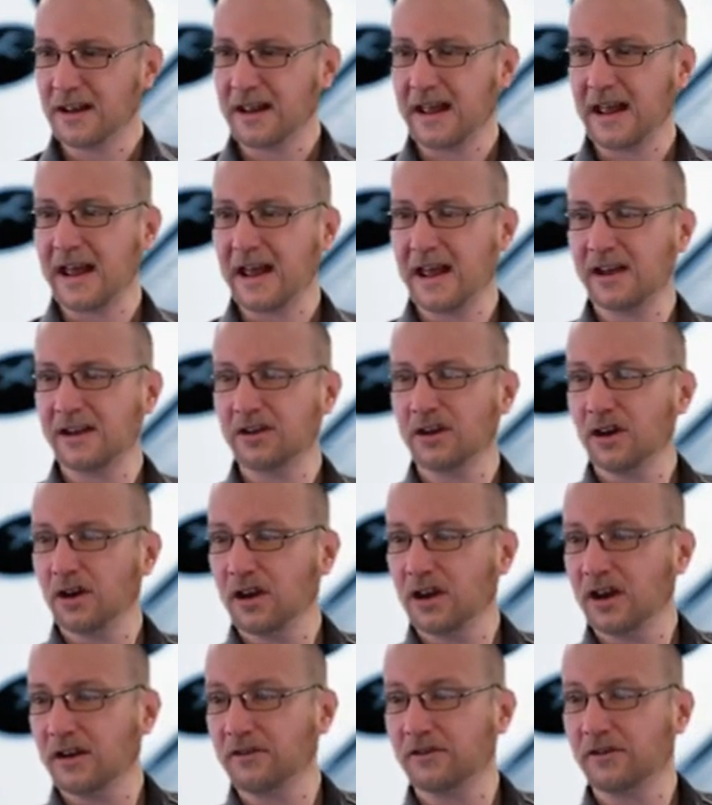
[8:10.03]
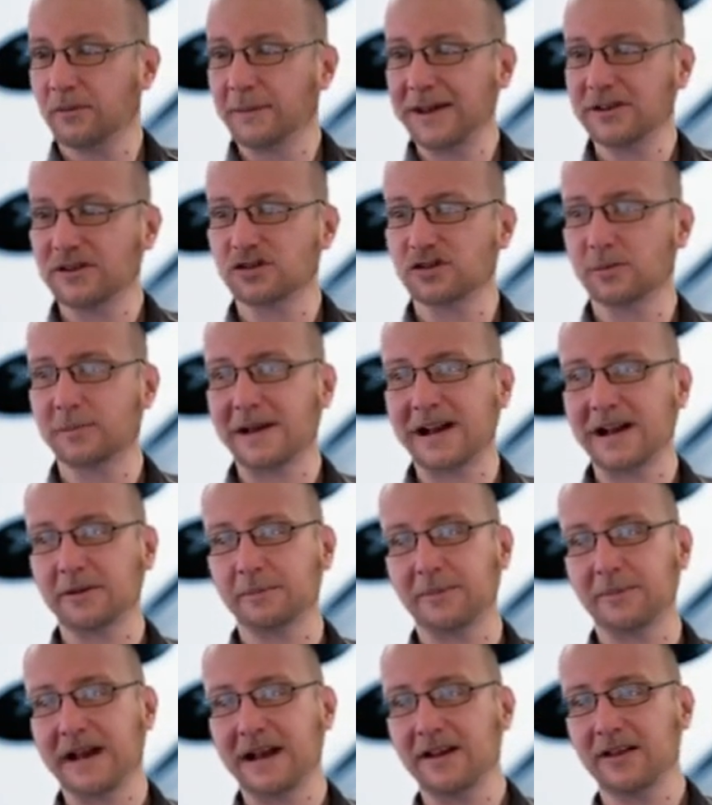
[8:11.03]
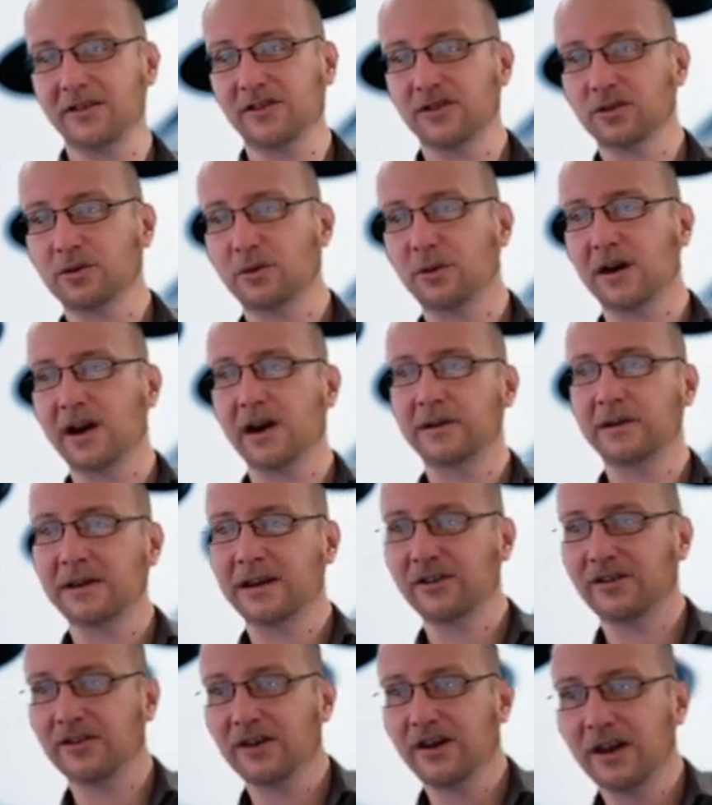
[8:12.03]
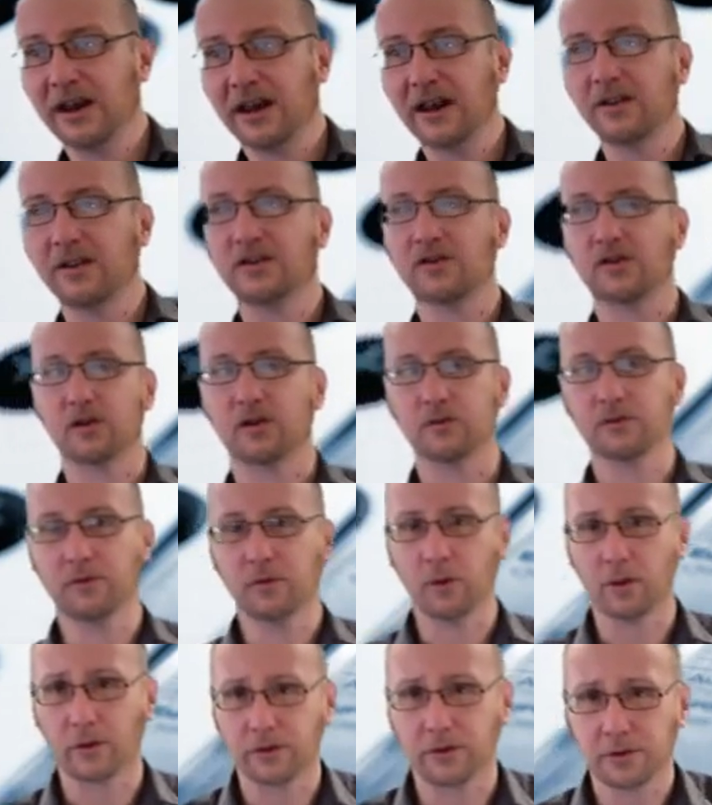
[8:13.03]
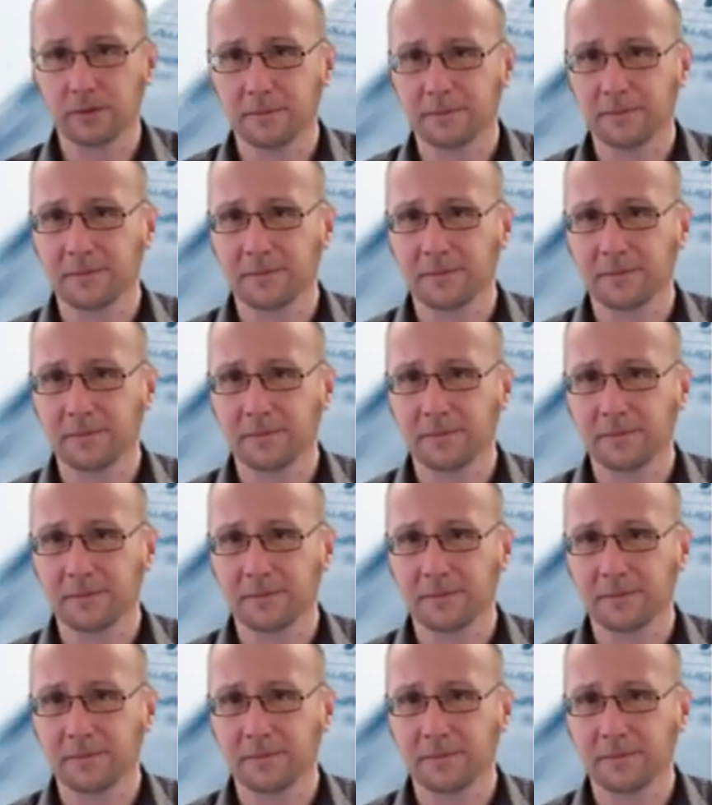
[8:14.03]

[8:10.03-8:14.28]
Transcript: and information about balance inquiries and so forth.